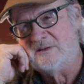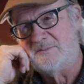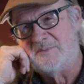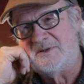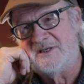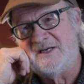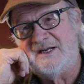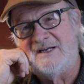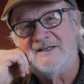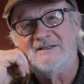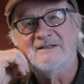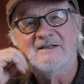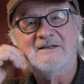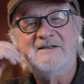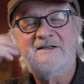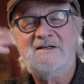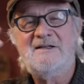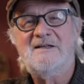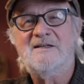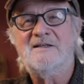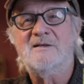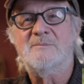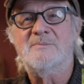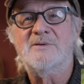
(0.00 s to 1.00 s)
the plant.
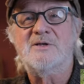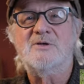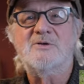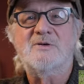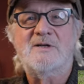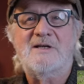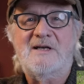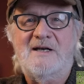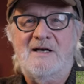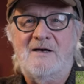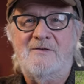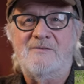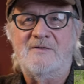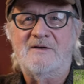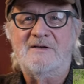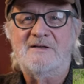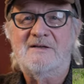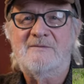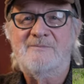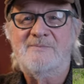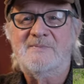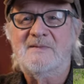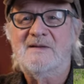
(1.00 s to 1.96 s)
The beauty of it